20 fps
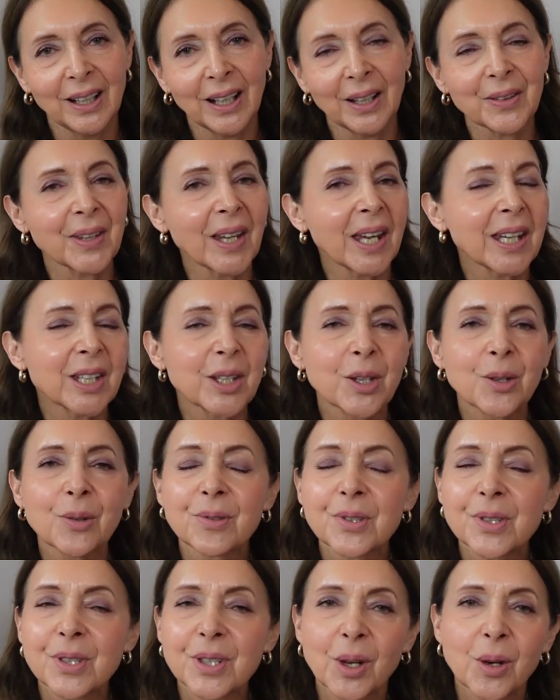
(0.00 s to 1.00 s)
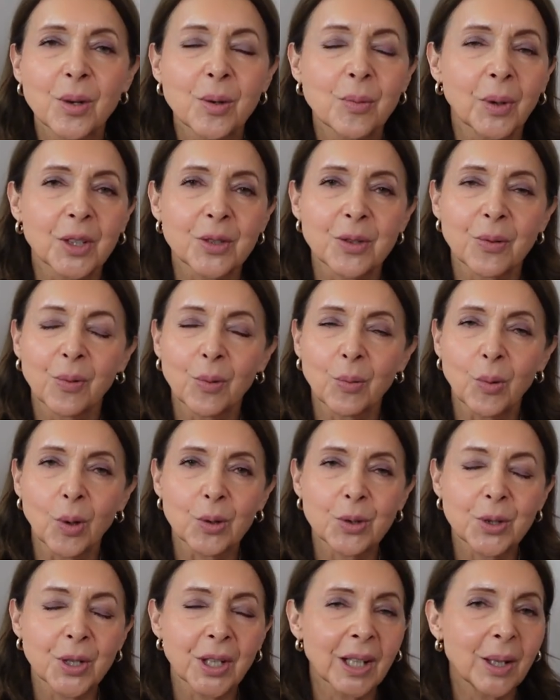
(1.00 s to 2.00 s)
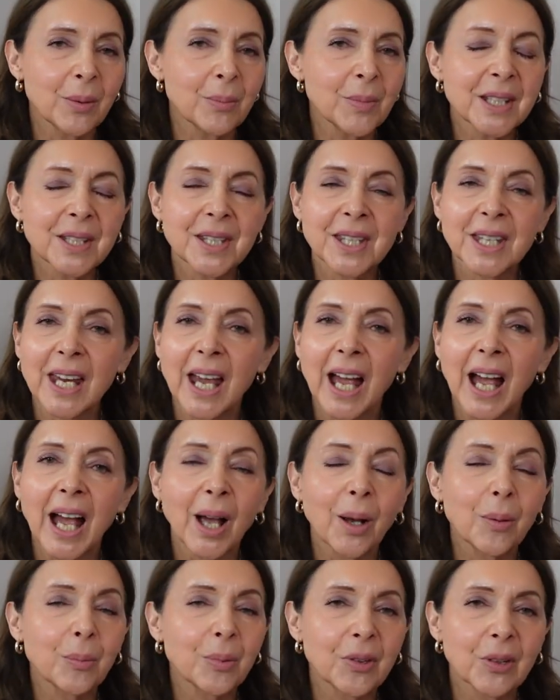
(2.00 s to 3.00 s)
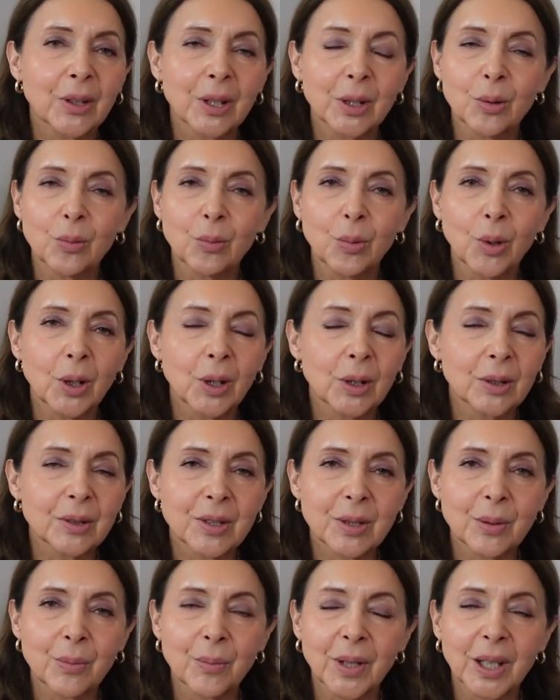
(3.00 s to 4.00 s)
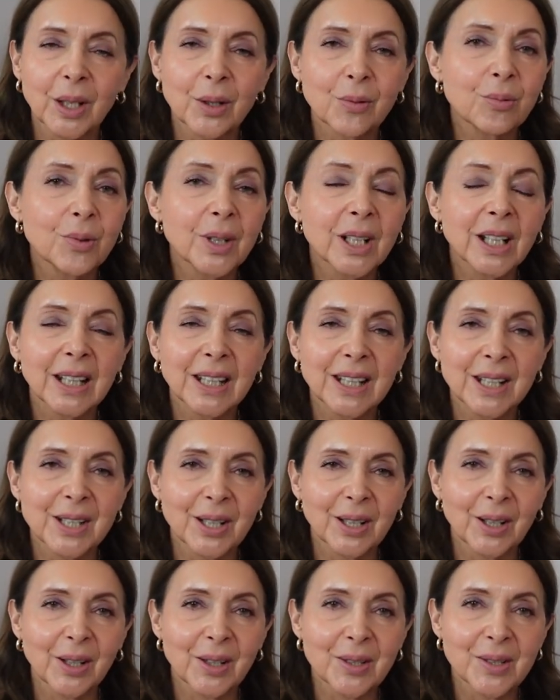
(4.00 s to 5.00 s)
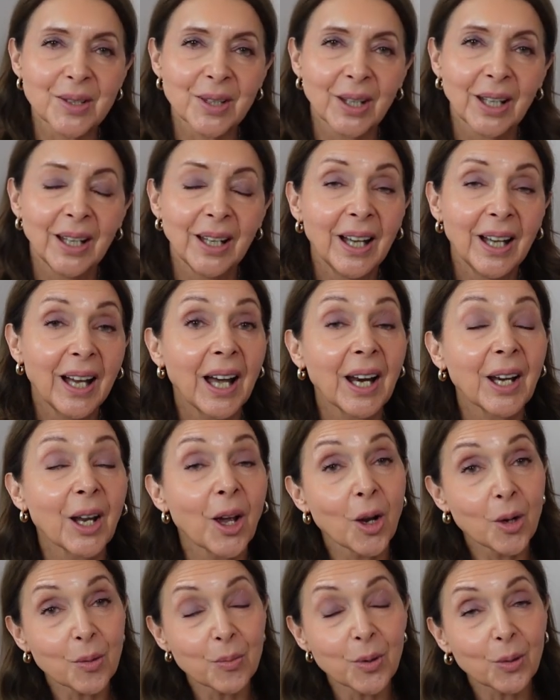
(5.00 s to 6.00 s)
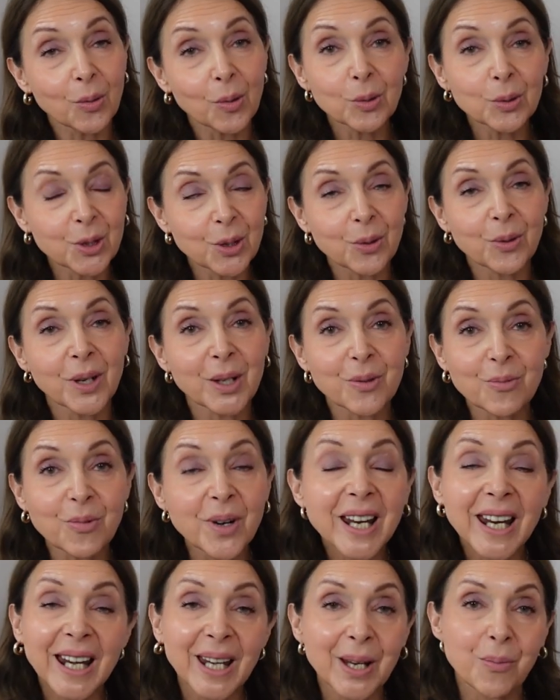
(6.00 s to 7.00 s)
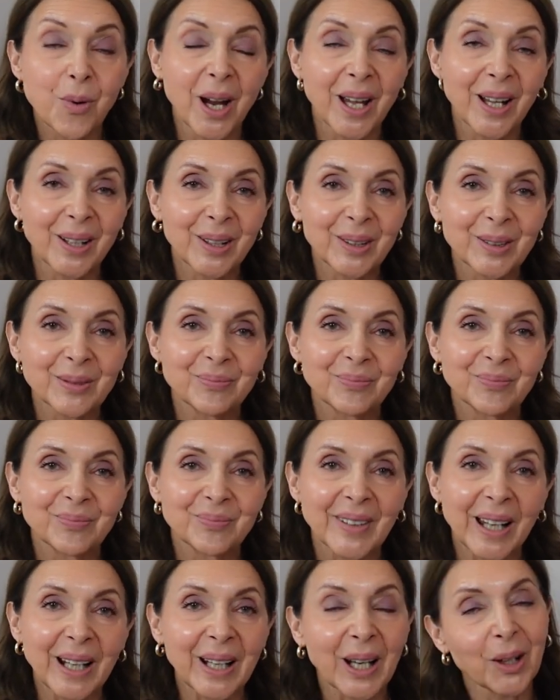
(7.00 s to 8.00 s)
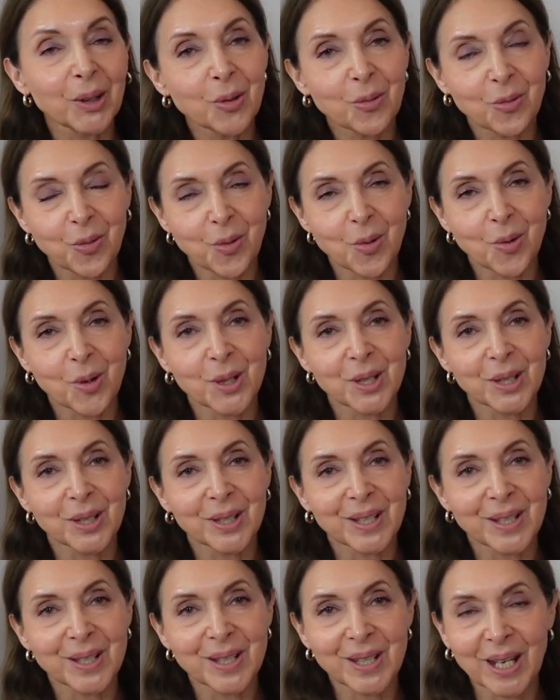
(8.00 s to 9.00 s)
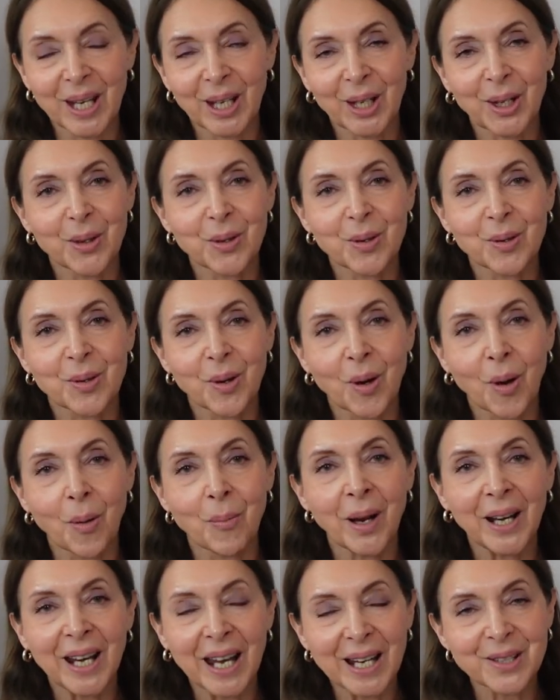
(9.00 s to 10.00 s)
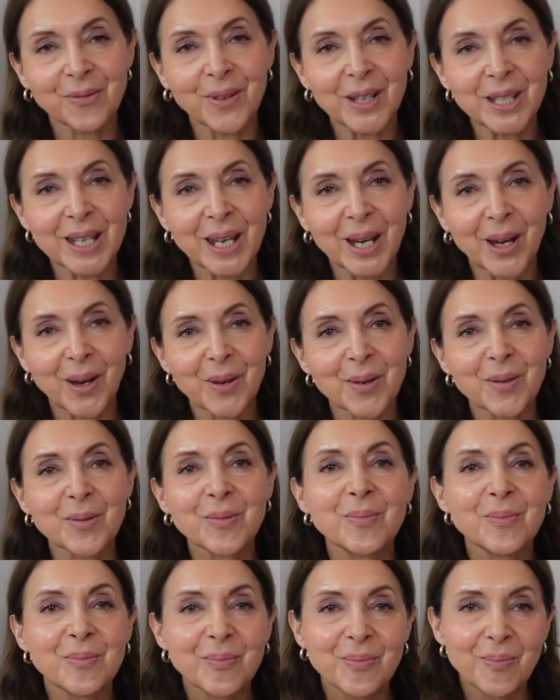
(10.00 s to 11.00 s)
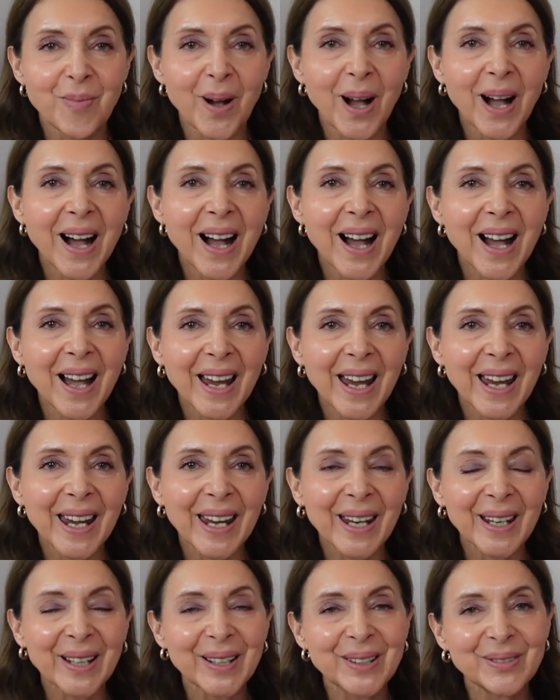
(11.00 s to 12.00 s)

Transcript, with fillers: And thank you so much for watching. It means the absolute world to me, it really does. And I hope you're all doing really well, and I look forward to seeing you on my next video. Bye!